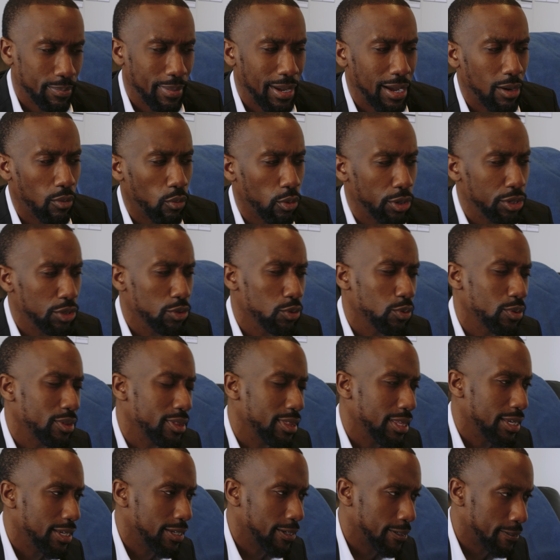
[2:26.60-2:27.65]
spot, what do you
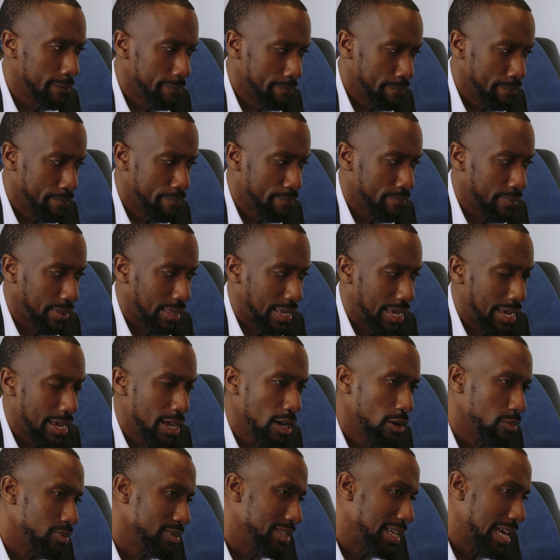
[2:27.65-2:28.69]
think
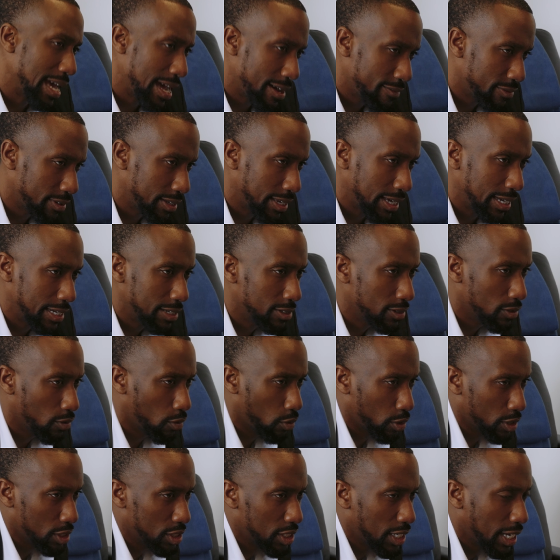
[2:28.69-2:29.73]
helps advocate
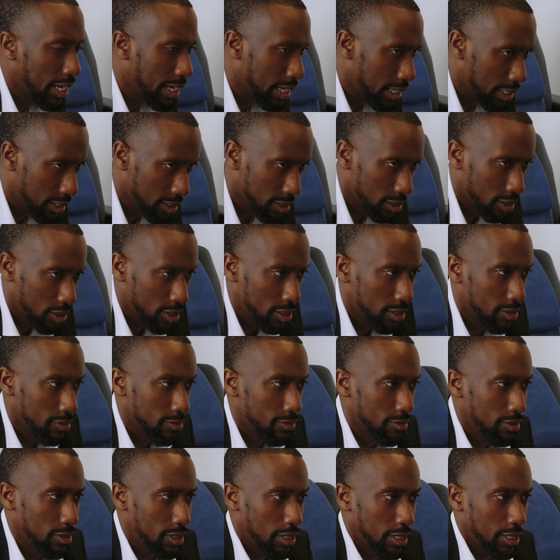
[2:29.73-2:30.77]
or change
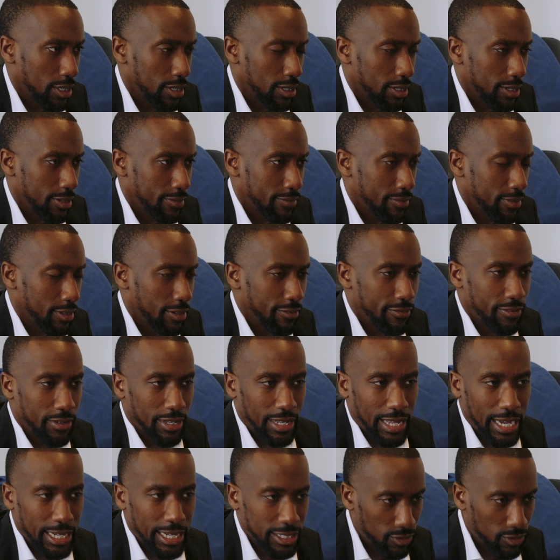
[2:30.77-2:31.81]
the, the
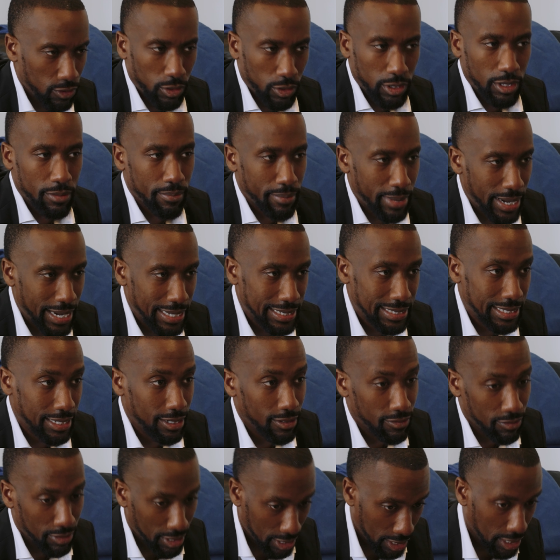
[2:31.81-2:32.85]
philosophy or the mindset
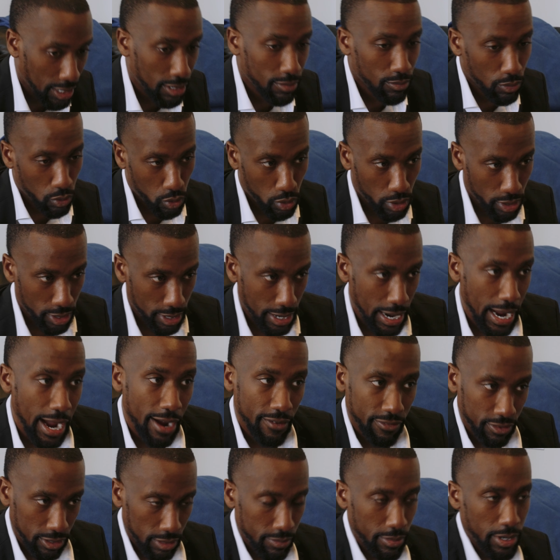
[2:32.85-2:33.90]
of getting more
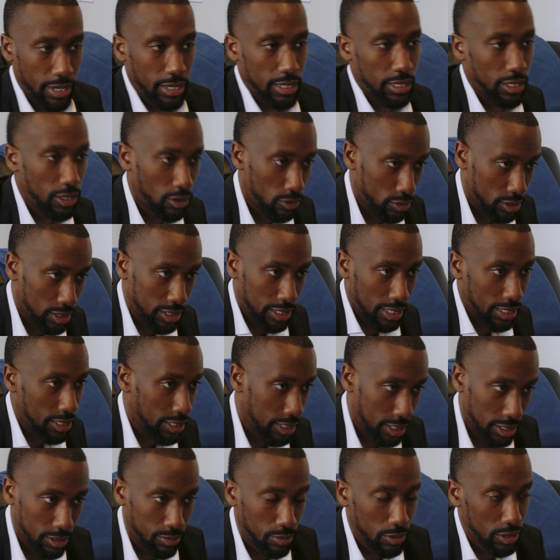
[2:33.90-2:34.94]
African American coaches
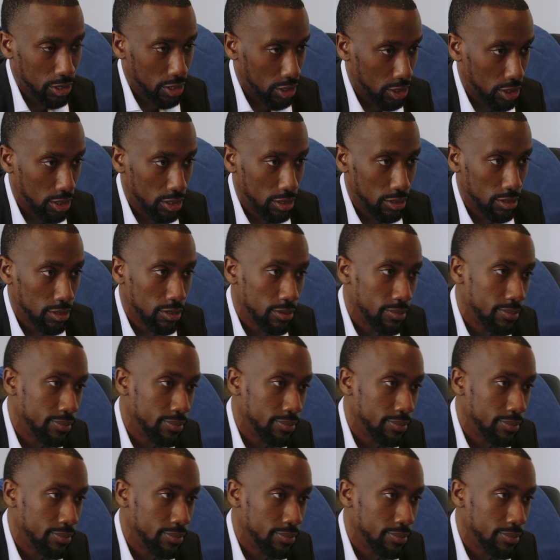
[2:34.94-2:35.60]
in these positions?